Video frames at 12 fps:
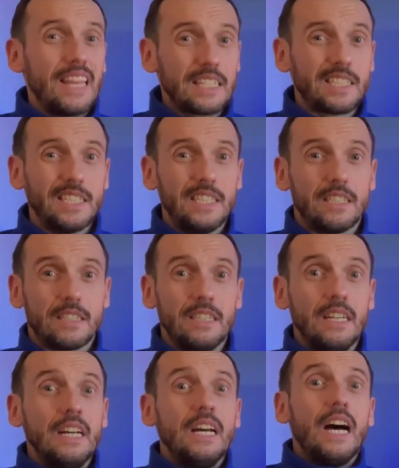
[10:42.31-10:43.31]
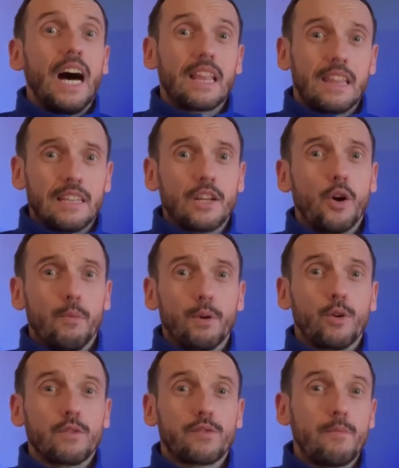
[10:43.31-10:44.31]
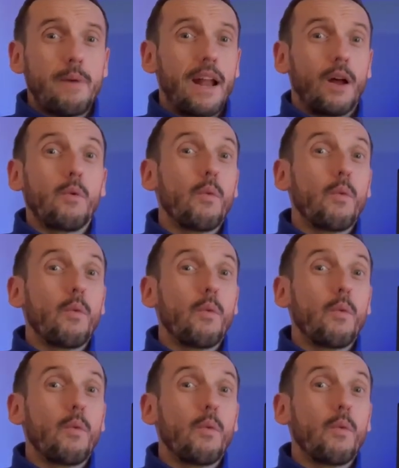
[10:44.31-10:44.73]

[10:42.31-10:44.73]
season, I think they could be good for a penalty.